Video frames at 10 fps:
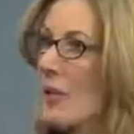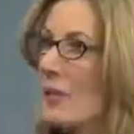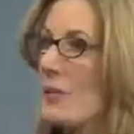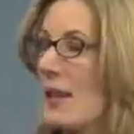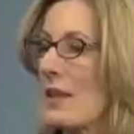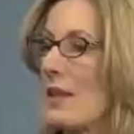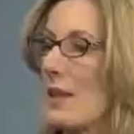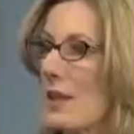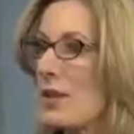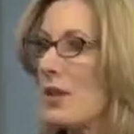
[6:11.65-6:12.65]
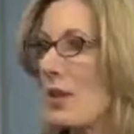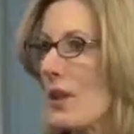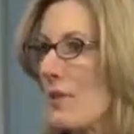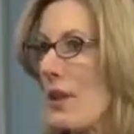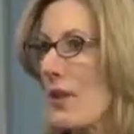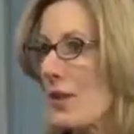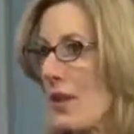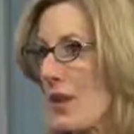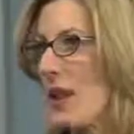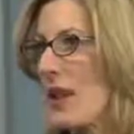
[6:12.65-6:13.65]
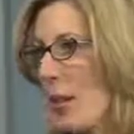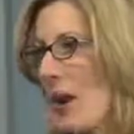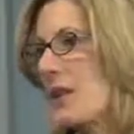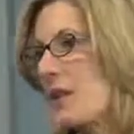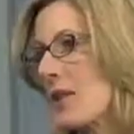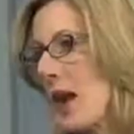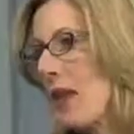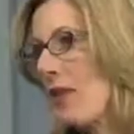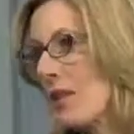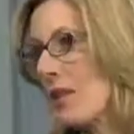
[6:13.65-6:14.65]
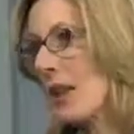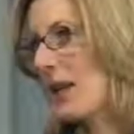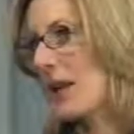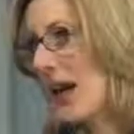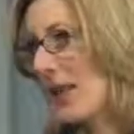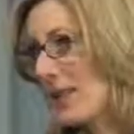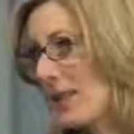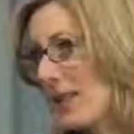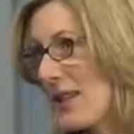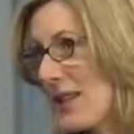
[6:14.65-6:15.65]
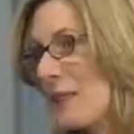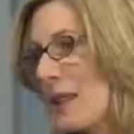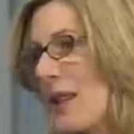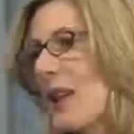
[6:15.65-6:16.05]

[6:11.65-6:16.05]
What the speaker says: which makes the first 30 minutes feel like a waste of time for everybody on the team.